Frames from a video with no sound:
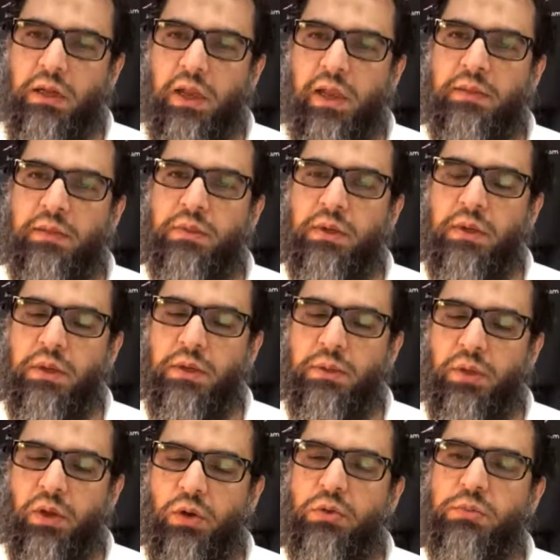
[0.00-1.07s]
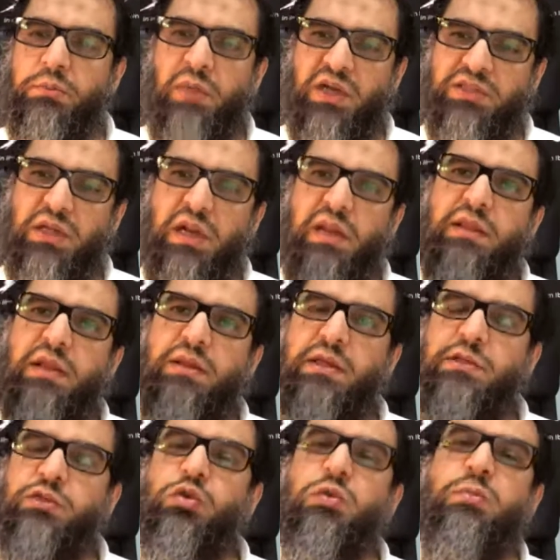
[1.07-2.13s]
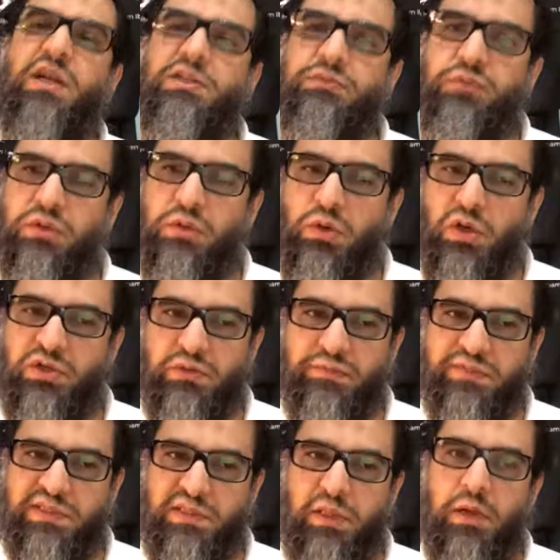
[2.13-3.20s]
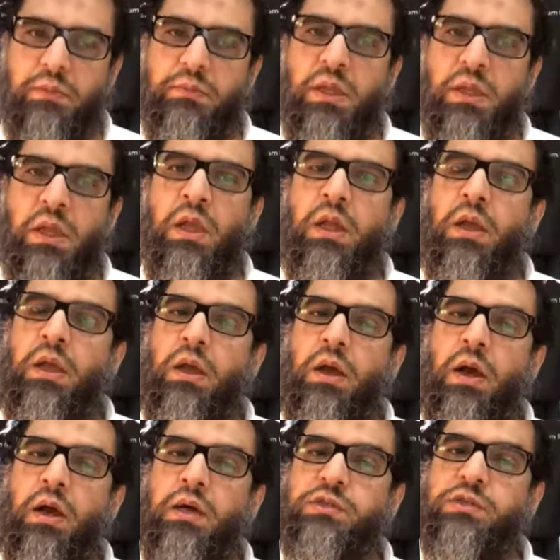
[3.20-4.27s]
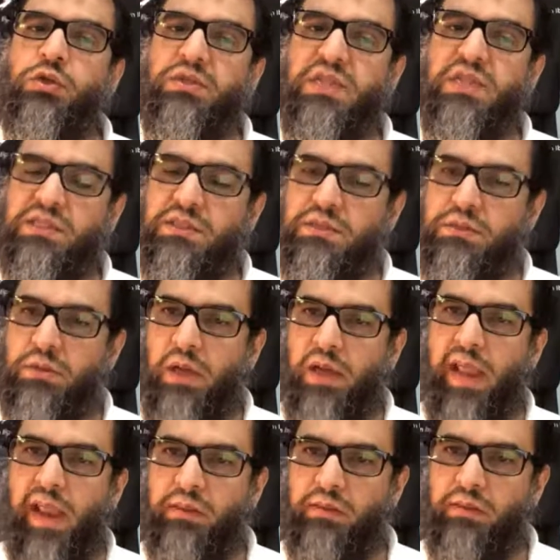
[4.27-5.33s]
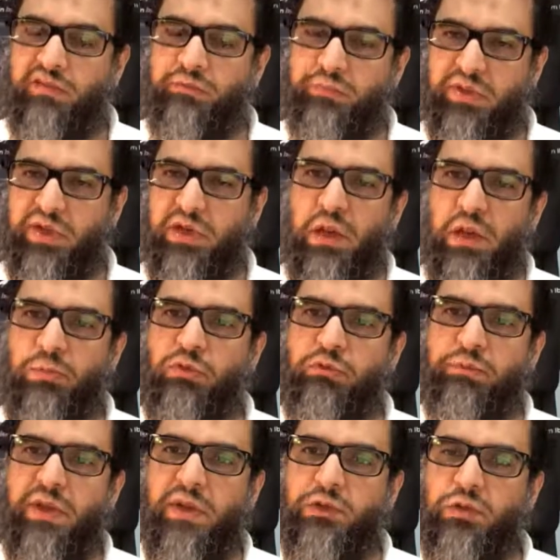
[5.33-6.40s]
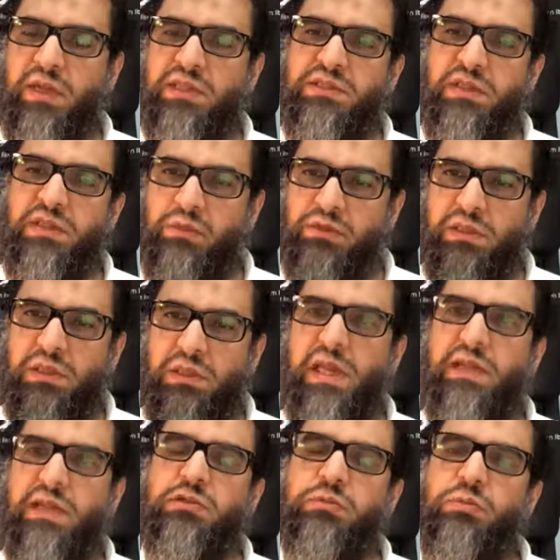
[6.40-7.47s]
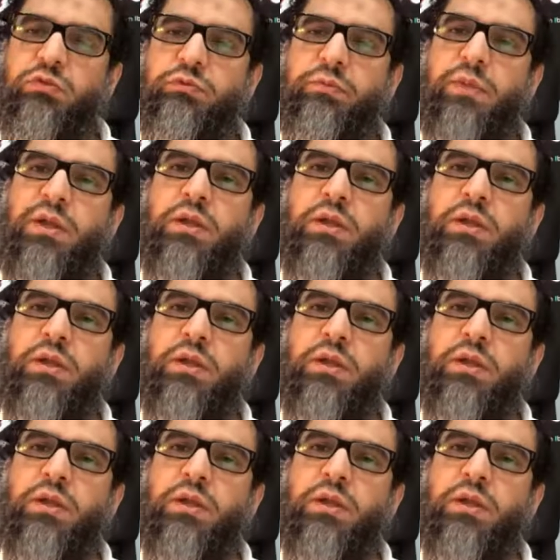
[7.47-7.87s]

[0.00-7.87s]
And mashallah, they did so much for the cause of Islam. So this particular movement, you can say, was the latest movement.